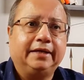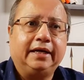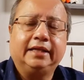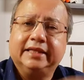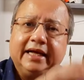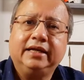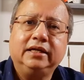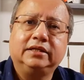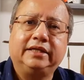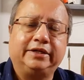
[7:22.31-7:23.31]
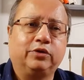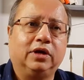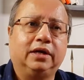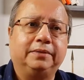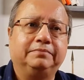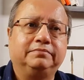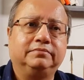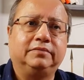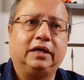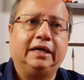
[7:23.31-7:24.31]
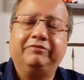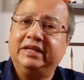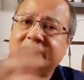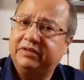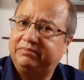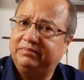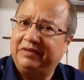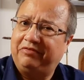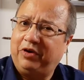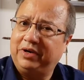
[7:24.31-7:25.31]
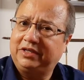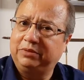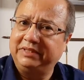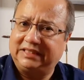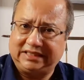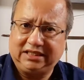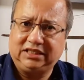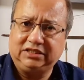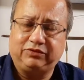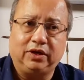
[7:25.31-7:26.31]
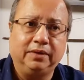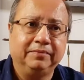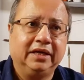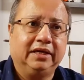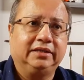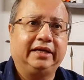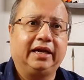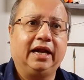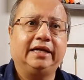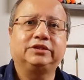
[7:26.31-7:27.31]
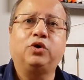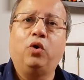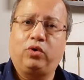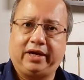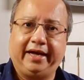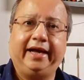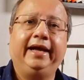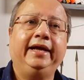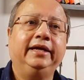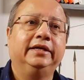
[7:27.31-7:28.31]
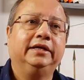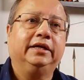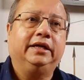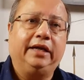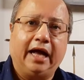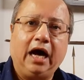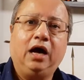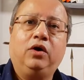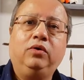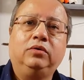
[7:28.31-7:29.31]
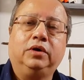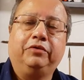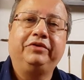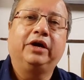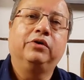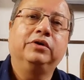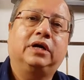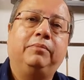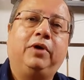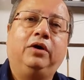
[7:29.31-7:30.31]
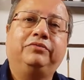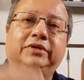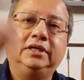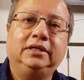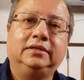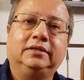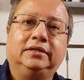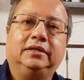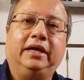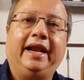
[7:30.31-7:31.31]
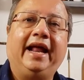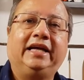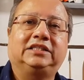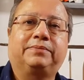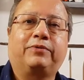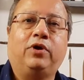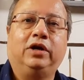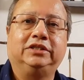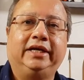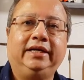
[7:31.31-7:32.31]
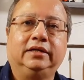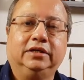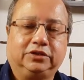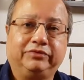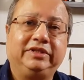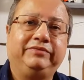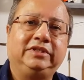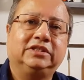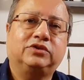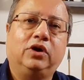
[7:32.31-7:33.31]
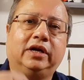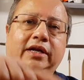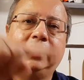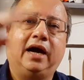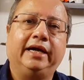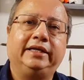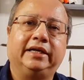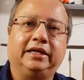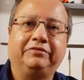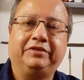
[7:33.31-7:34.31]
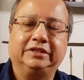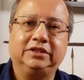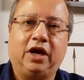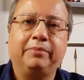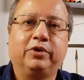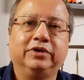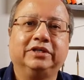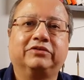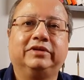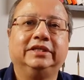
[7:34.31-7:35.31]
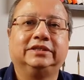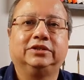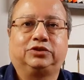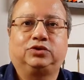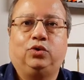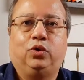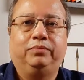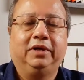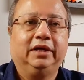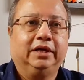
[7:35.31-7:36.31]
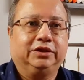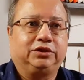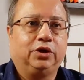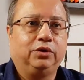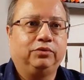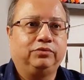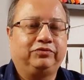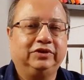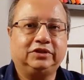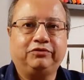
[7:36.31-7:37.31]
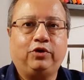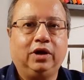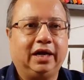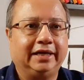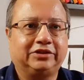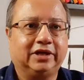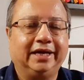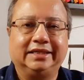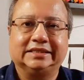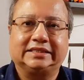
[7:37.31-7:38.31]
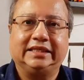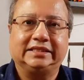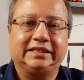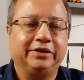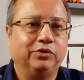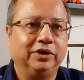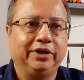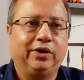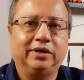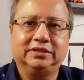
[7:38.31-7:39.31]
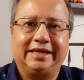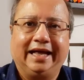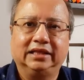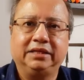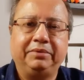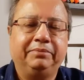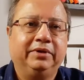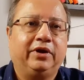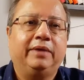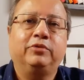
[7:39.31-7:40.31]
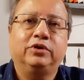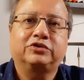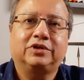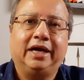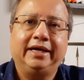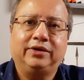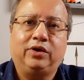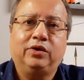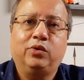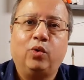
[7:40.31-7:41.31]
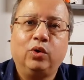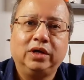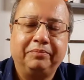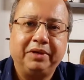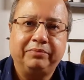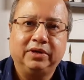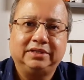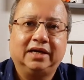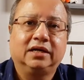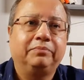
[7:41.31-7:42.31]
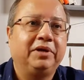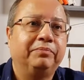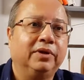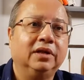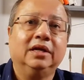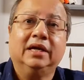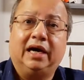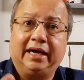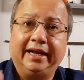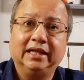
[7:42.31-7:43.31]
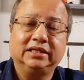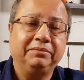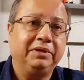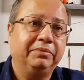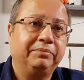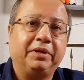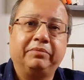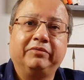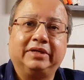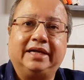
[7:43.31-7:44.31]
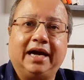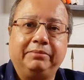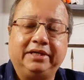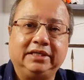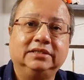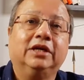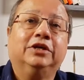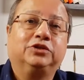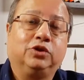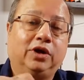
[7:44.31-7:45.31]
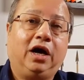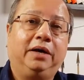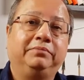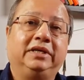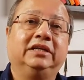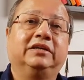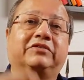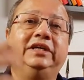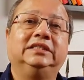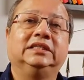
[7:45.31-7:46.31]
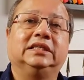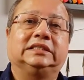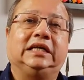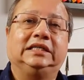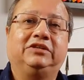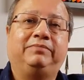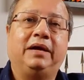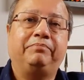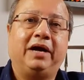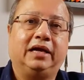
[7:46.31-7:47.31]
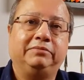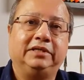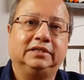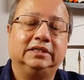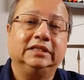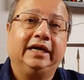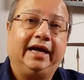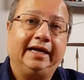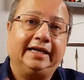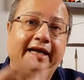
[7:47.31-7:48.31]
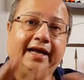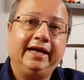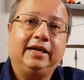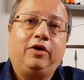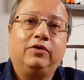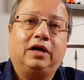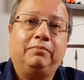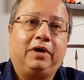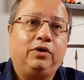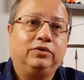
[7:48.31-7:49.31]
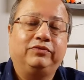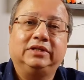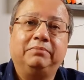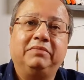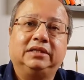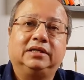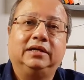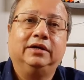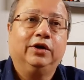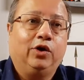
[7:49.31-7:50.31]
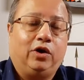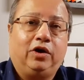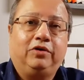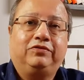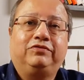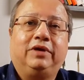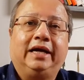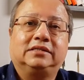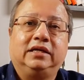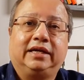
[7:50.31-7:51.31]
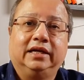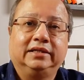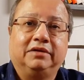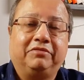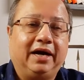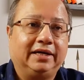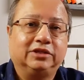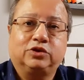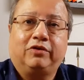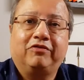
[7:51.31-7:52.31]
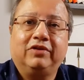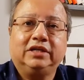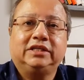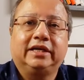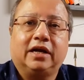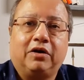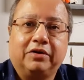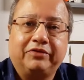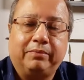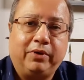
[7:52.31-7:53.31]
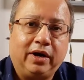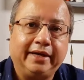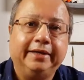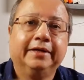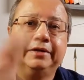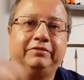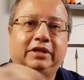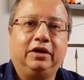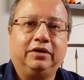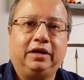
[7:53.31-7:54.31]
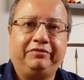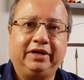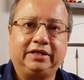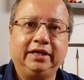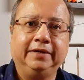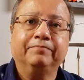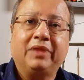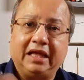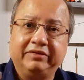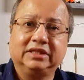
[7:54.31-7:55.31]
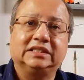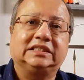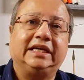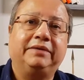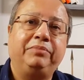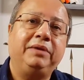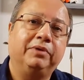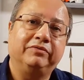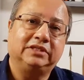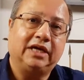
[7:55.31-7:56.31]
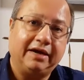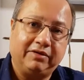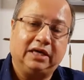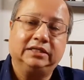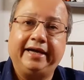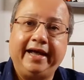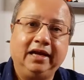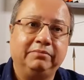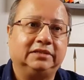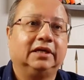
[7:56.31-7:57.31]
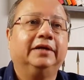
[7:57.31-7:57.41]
And then they took and when they found it to be successful, they realized, okay, now we are going to come out with a next project. So we just call it an iterative phase. Now I'm going to increase the scope. So first of all, I tried this testing only on healthy people. Now I'm going to try it on older people, younger people, unhealthy people, people with diabetes. So now I'm increasing the size of my parameters. And can I now come out with a method of actually killing the virus or flushing it out of your body without affecting even the sick people which have other ailments?